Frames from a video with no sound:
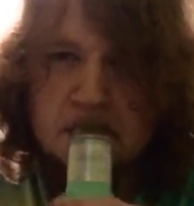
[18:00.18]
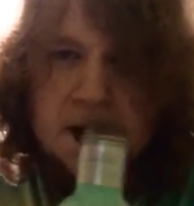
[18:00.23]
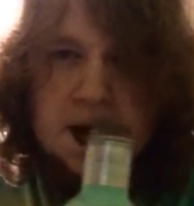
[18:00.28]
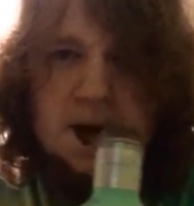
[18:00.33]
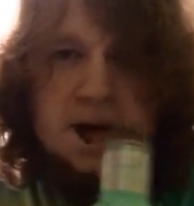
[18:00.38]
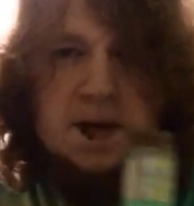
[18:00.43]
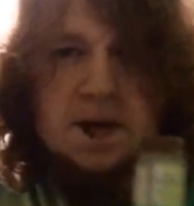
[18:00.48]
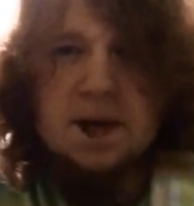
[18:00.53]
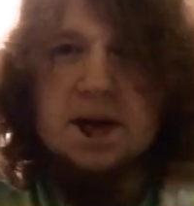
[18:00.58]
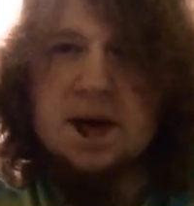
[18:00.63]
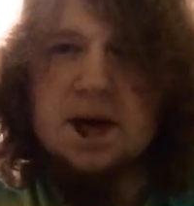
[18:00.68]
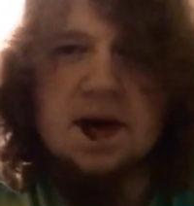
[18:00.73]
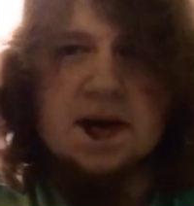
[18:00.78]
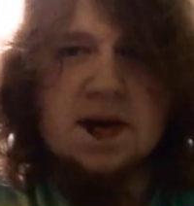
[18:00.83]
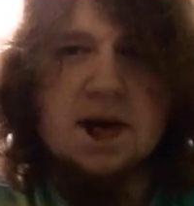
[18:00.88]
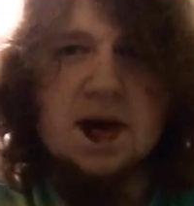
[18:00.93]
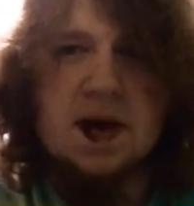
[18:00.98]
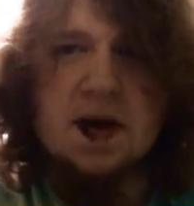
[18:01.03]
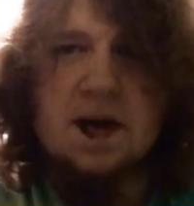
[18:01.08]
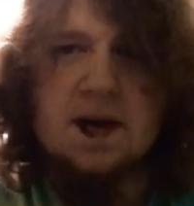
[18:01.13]
It's really not
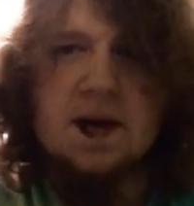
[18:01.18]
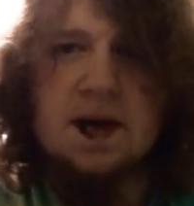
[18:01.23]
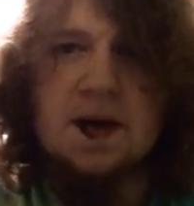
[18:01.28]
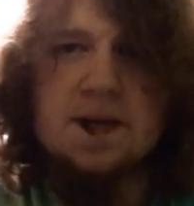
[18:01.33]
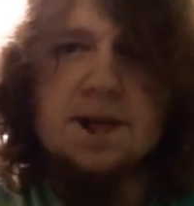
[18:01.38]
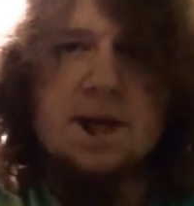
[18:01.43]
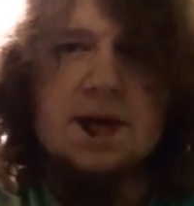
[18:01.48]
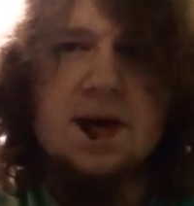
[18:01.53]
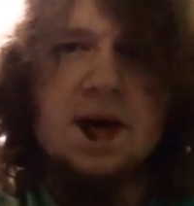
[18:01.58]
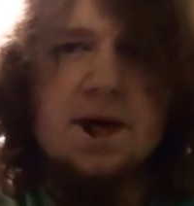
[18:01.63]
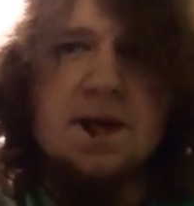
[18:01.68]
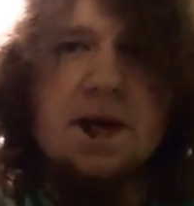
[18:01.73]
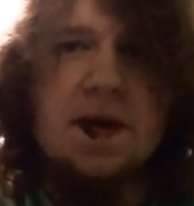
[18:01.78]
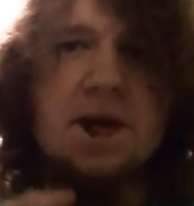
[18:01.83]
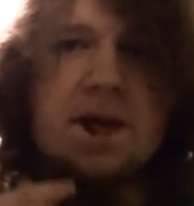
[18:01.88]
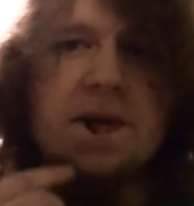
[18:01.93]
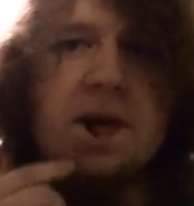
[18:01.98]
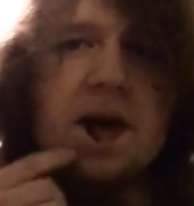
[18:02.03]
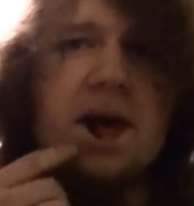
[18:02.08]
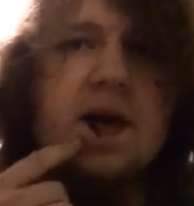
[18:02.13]
staying in the lips. I'm really
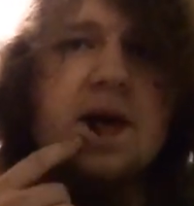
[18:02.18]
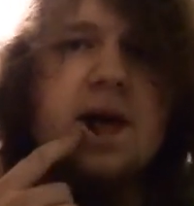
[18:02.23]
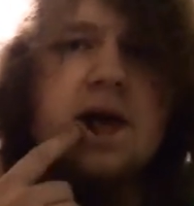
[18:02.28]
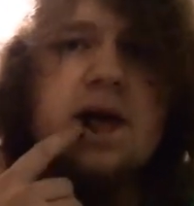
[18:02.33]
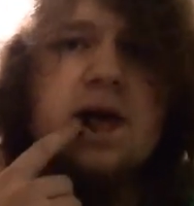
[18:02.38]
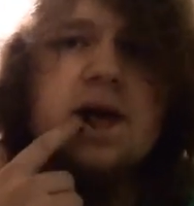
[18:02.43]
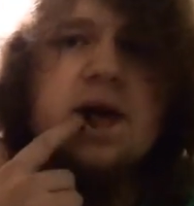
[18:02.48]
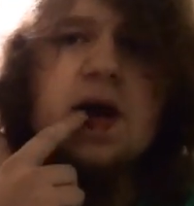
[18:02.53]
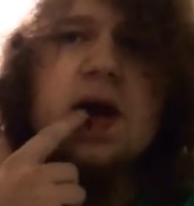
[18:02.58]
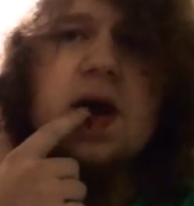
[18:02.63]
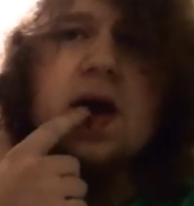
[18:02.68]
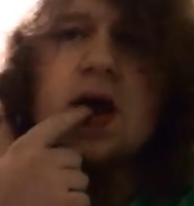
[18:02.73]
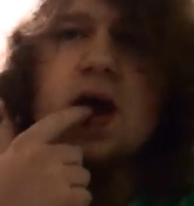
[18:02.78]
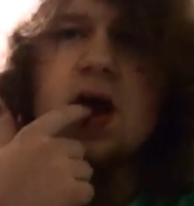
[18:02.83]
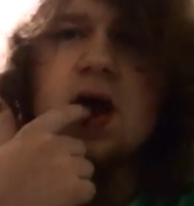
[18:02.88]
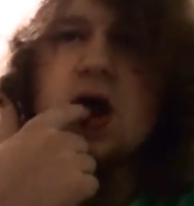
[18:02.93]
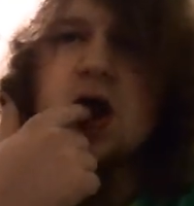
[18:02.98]
fighting it to stay.